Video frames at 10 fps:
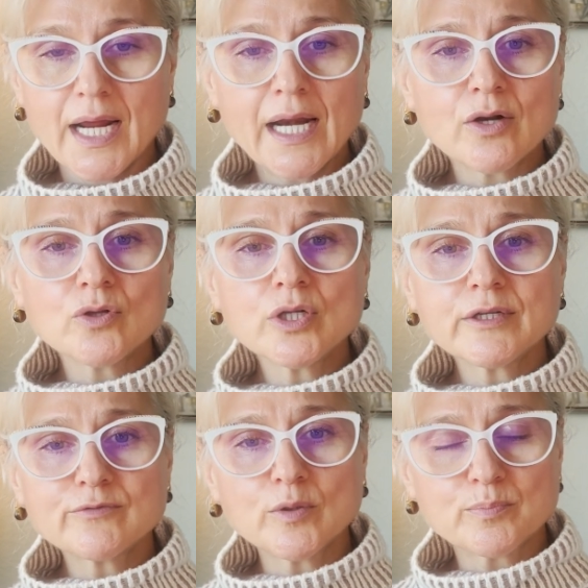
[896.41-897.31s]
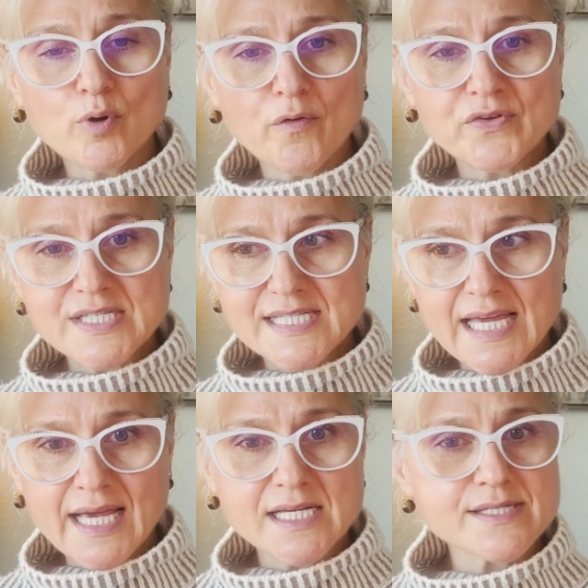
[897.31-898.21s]
And a lot of nonprofits
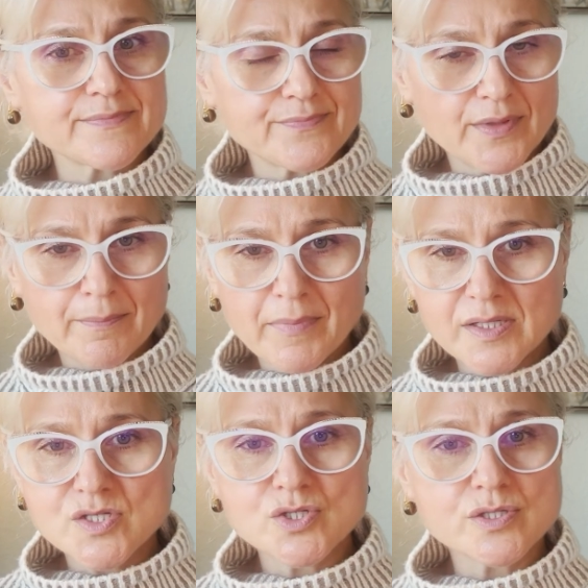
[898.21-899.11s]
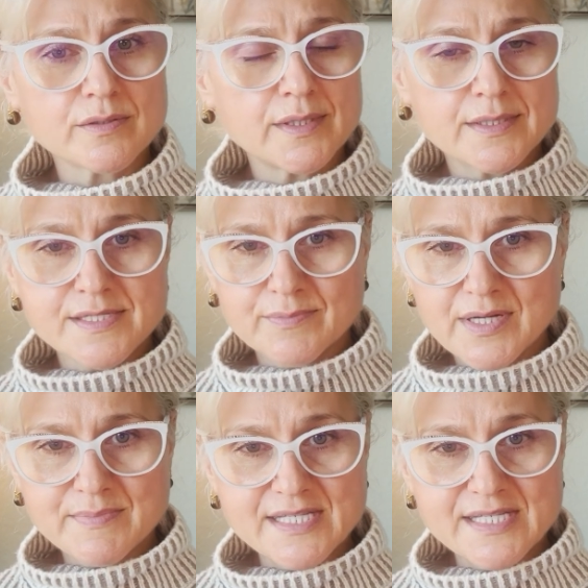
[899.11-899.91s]
takes months sometimes